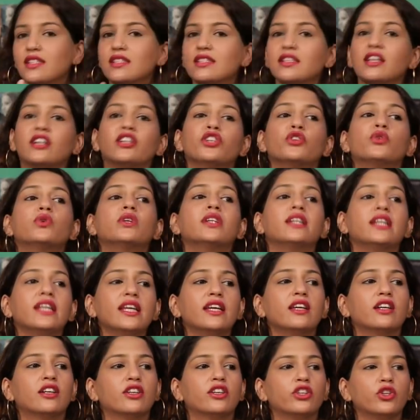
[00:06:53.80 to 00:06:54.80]
is a
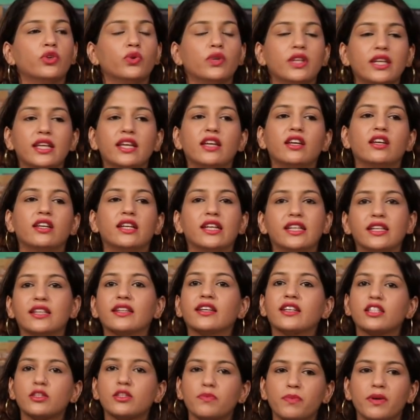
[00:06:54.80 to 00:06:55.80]
unique, unique
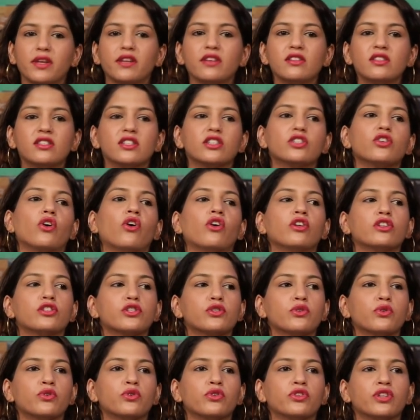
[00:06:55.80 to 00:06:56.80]
reading experience. It
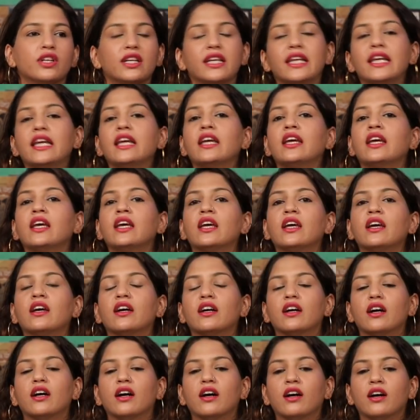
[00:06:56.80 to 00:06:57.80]
also really
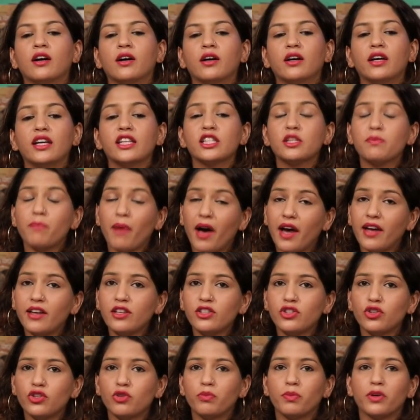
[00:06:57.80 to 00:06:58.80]

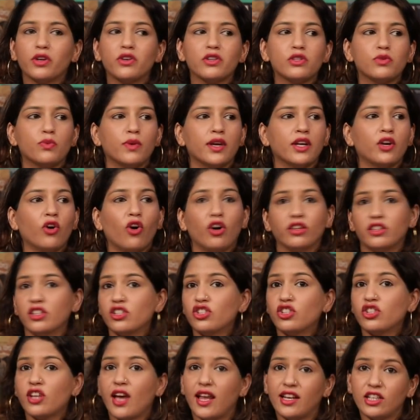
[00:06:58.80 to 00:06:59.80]
inspires you, because when
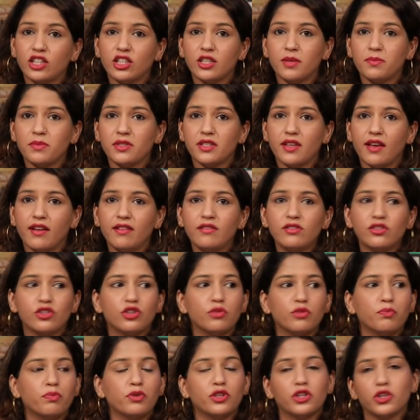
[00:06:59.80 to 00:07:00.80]
authors challenge themselves
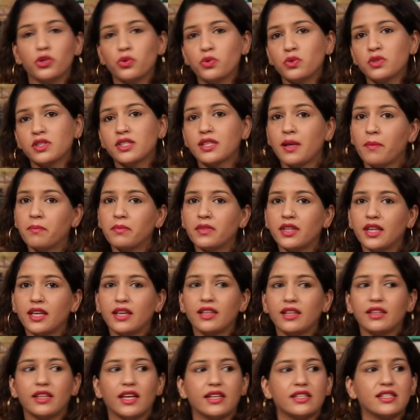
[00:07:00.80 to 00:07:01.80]
to produce
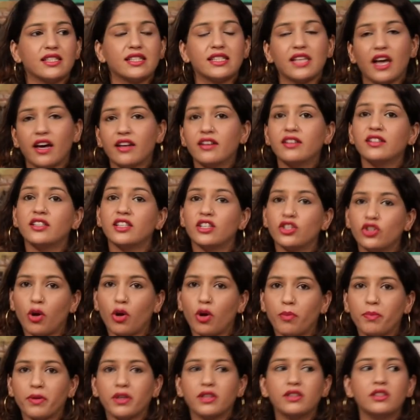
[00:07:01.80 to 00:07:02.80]
something that is current
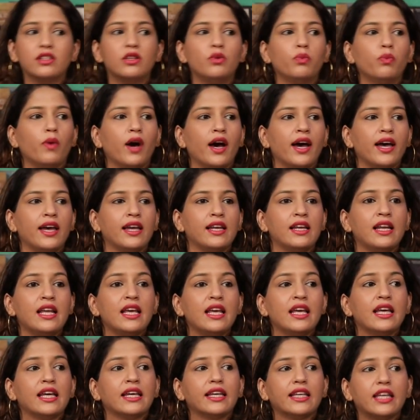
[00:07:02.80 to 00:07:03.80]
topical while
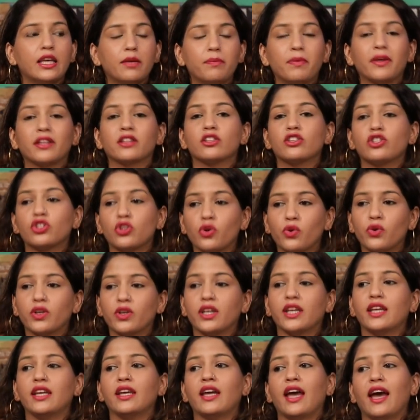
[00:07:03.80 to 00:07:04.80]
keeping the
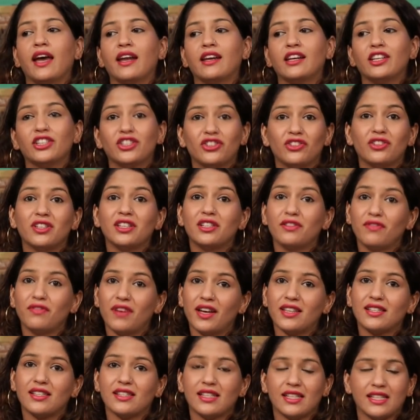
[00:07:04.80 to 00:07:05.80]
story and literary
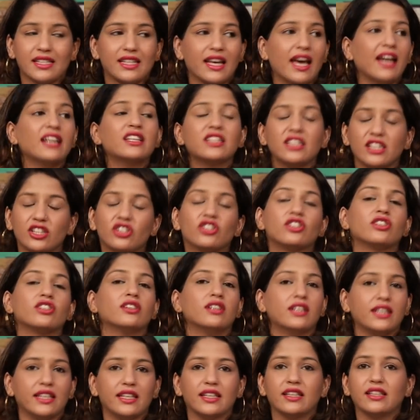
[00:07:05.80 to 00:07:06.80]
devices intact, it
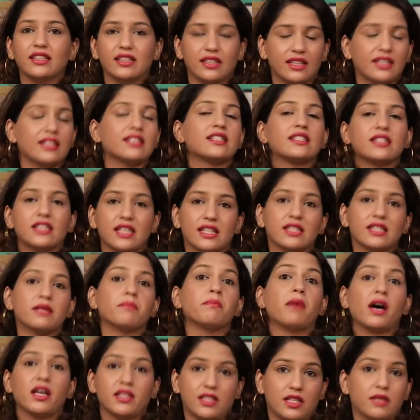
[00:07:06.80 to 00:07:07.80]
really is a
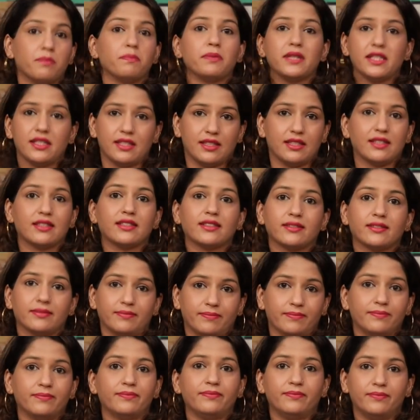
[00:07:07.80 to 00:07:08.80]
masterpiece.
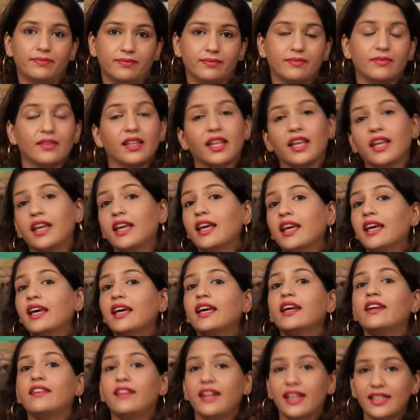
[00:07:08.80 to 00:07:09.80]

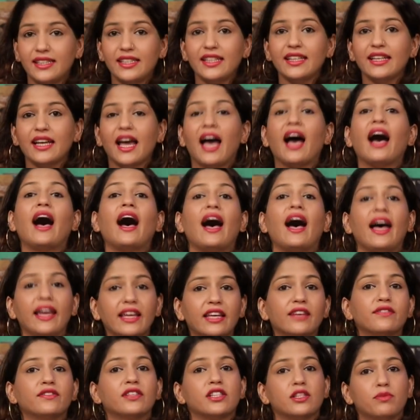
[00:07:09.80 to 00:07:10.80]
Rating, I
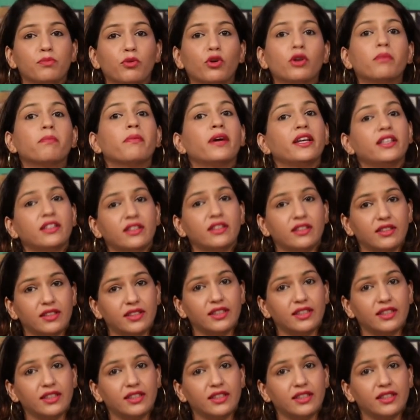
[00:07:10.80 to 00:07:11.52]
give this book my